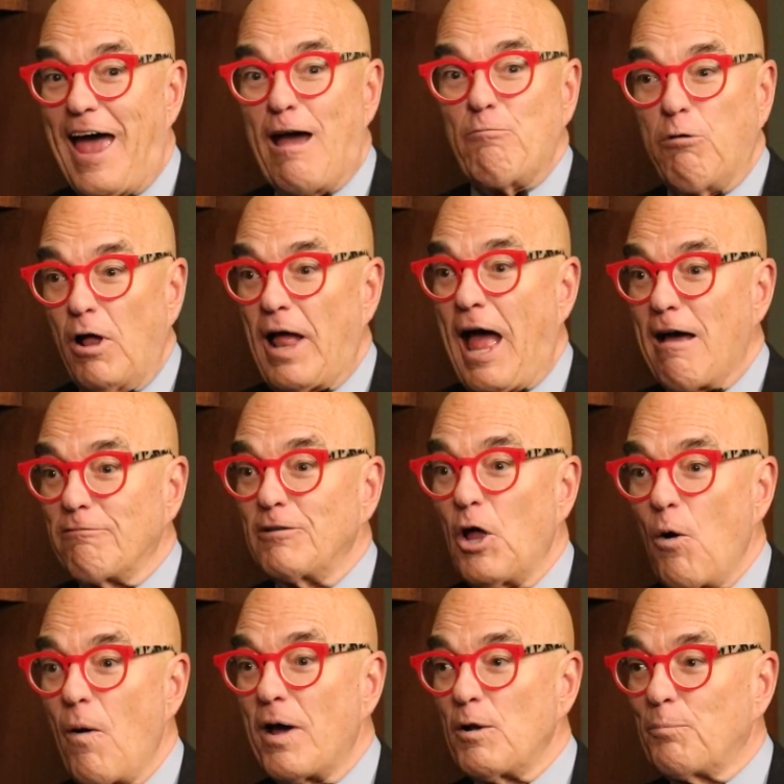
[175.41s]
and we'll have
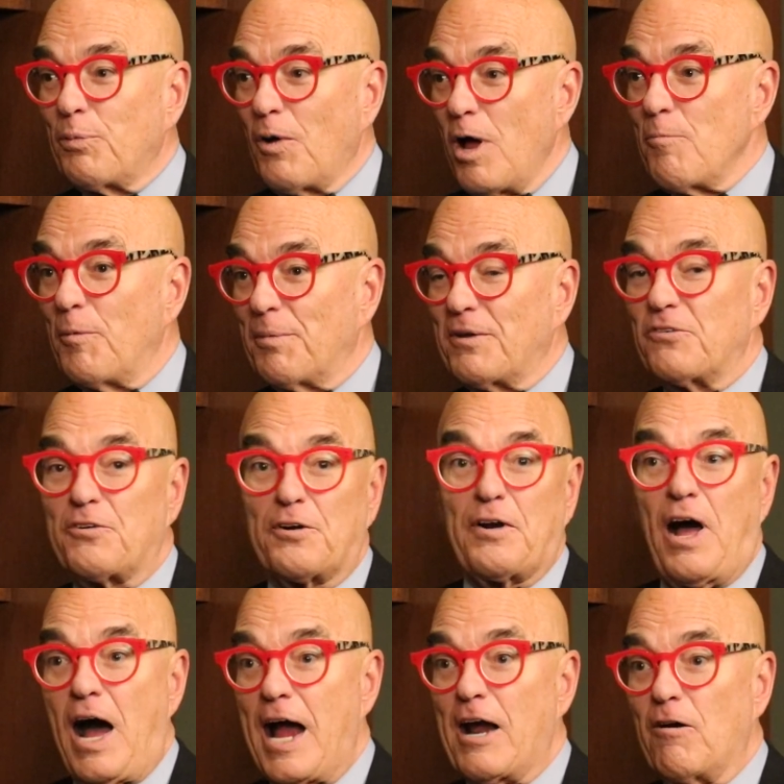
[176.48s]
low unemployment because they're
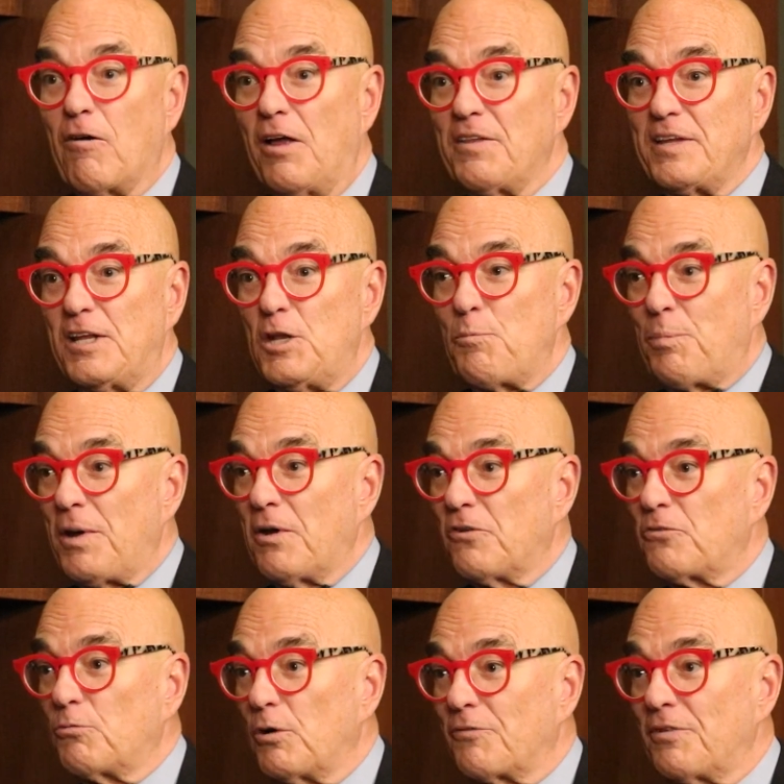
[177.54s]
going to hire all the
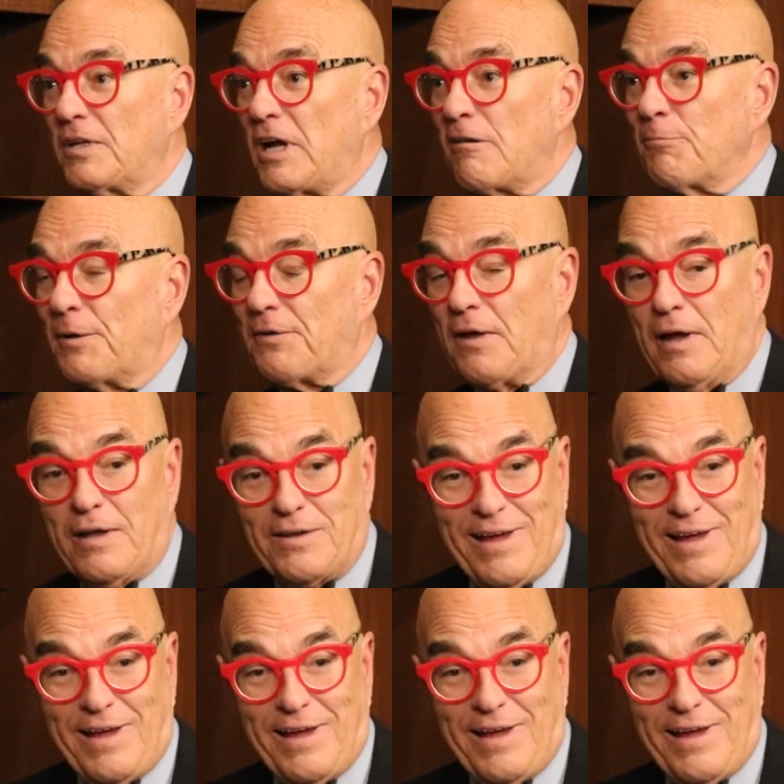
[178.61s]
NDPers to work for the government.